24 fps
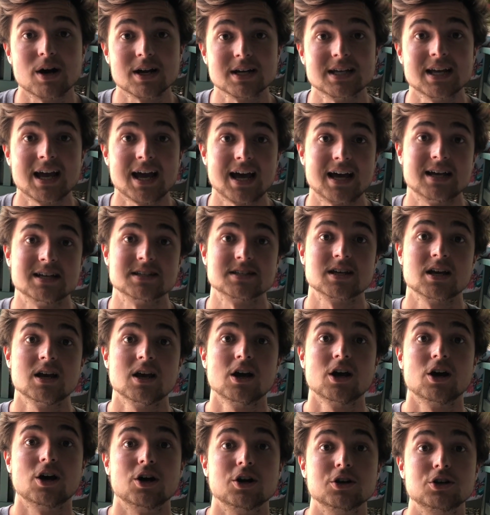has
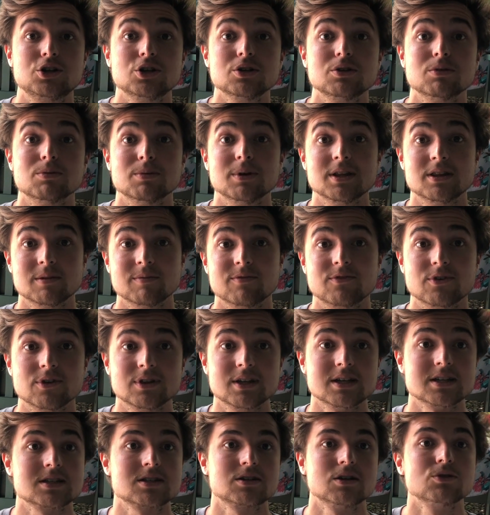a good rhythm for
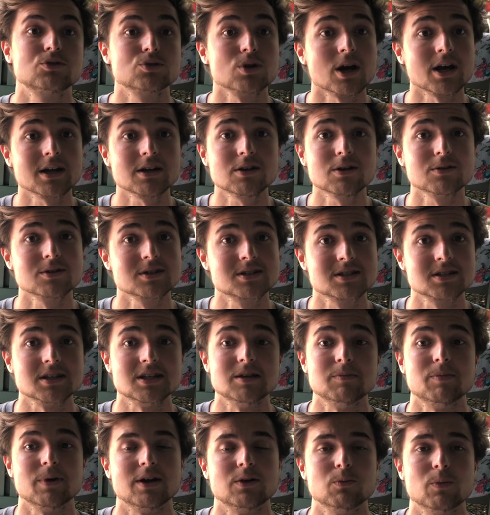this. So try and go to
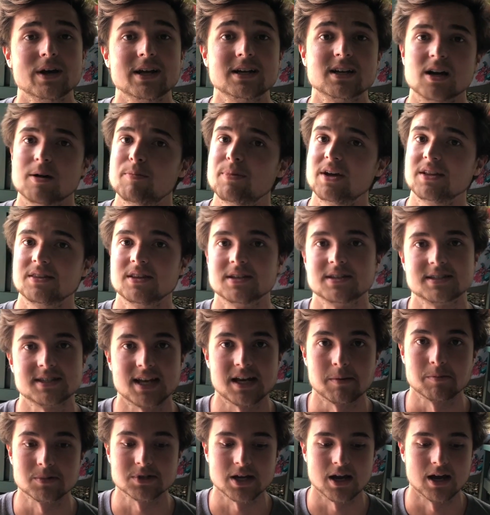sleep and wake up at the
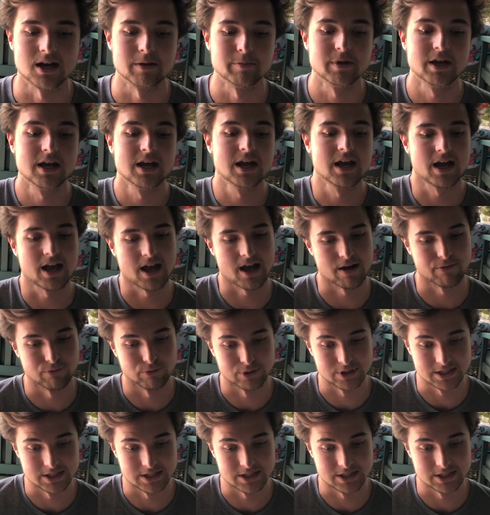same time every